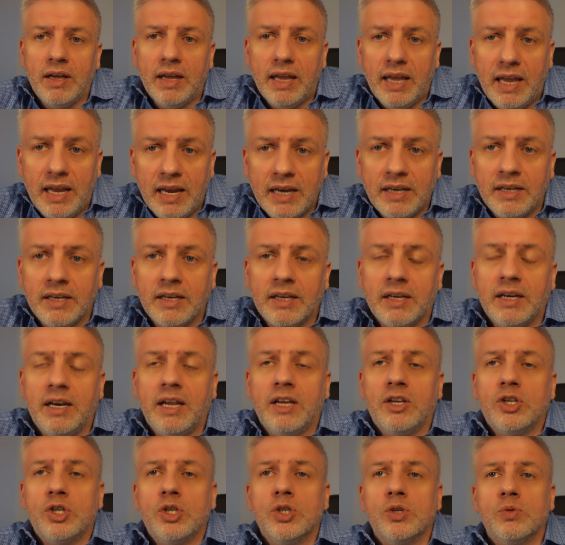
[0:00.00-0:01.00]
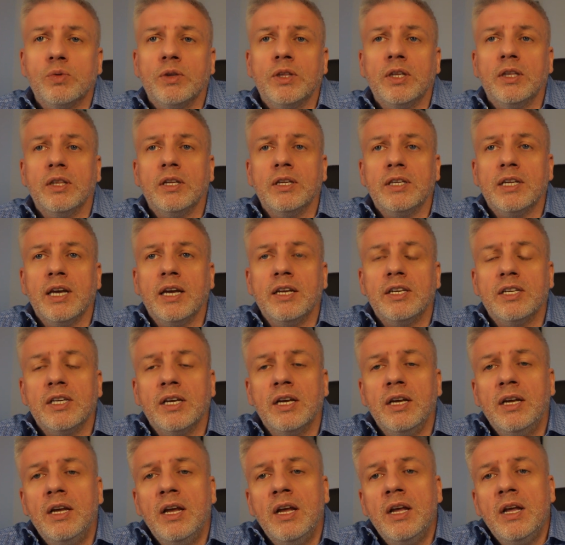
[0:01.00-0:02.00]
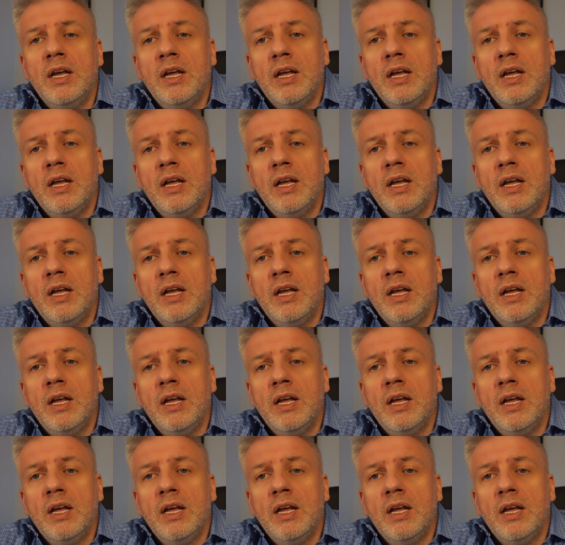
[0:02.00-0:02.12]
hidden connections within the data.